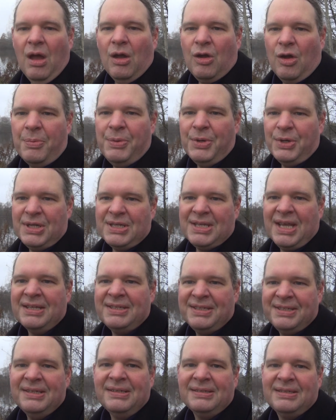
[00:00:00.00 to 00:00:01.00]
Computers can
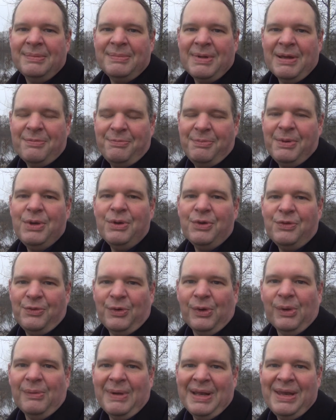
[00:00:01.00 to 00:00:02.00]
still sometimes be
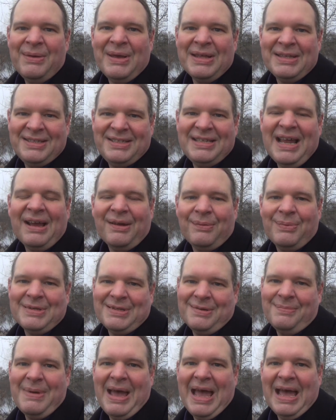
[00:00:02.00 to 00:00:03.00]
useful when you get stuck
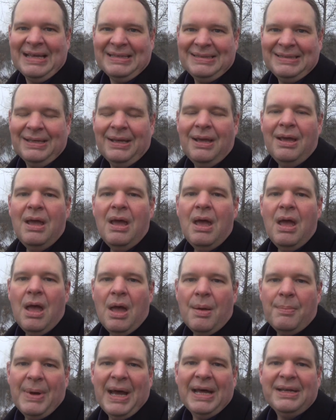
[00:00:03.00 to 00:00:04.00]
with a math.
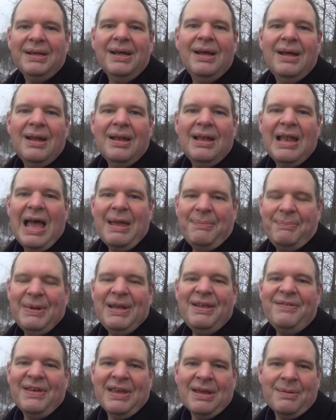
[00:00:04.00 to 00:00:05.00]
But, like
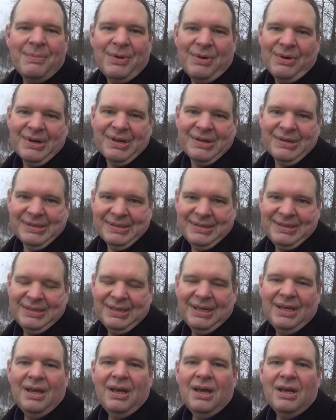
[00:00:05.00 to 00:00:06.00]
believing in miracles,
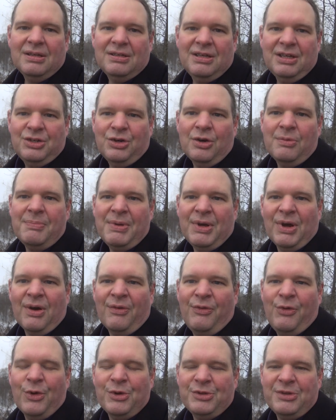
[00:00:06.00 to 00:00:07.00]
this shouldn't be our
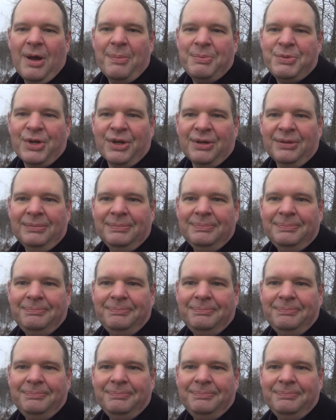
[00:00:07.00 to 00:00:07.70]
first option.